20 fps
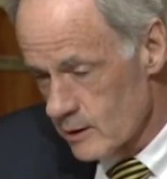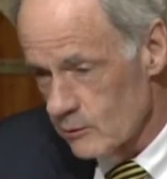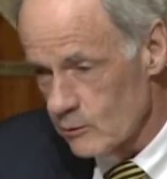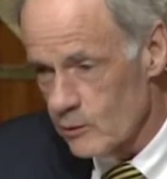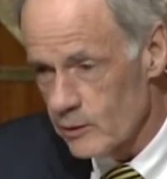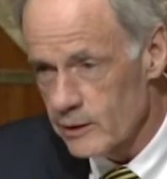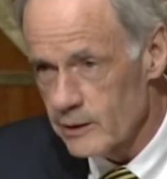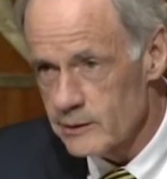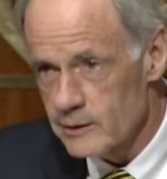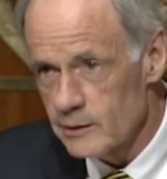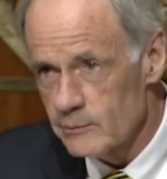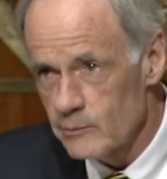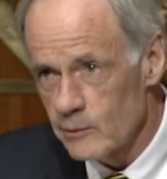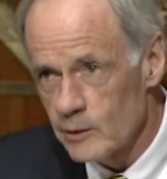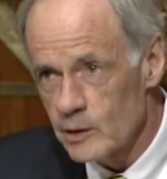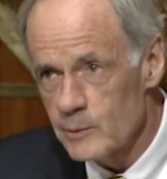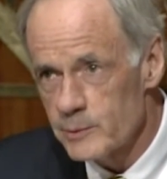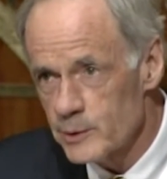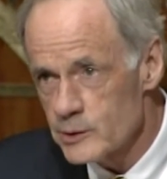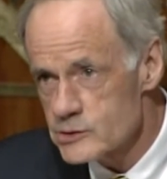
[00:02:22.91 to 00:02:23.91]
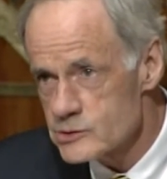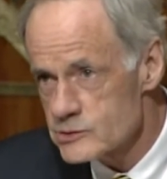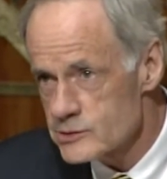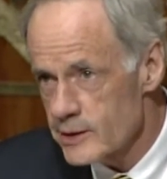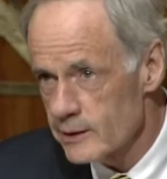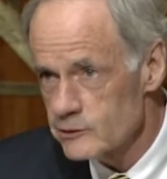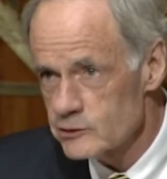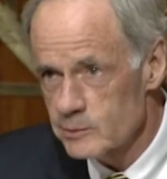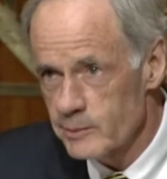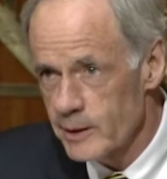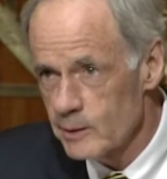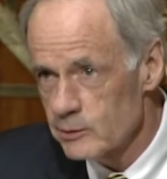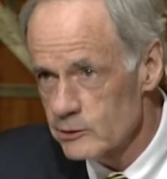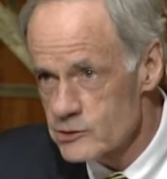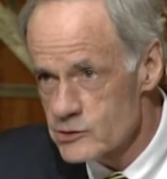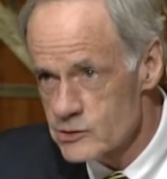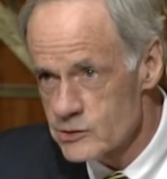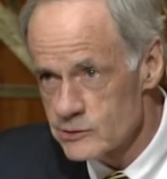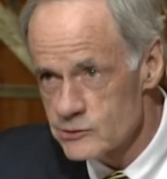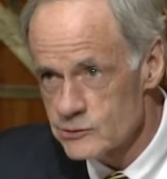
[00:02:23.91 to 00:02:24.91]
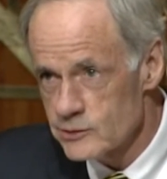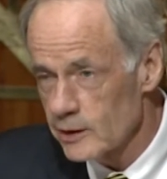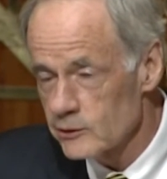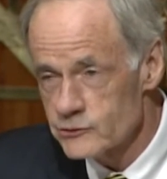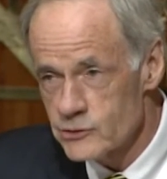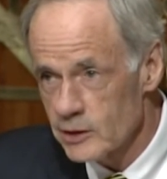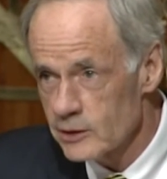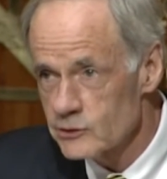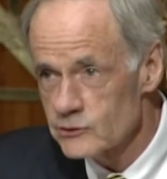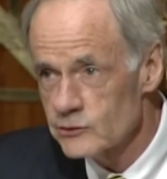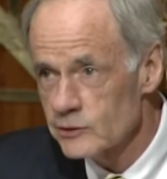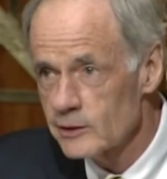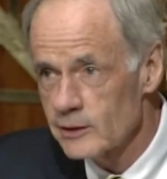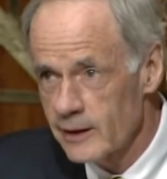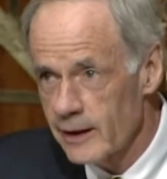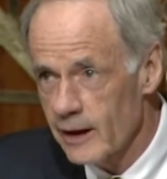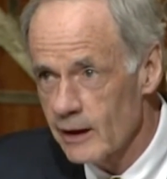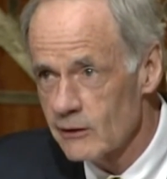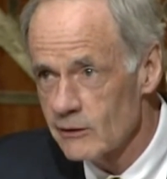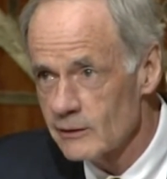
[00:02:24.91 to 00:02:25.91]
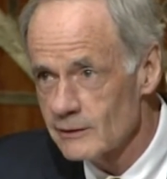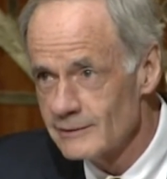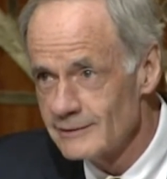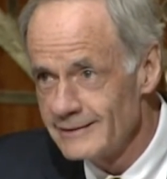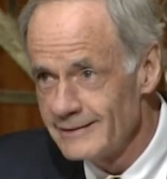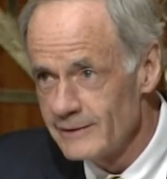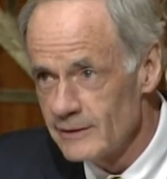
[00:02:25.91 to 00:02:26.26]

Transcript: one of the pushes there is to be able to sell chickens into Canada.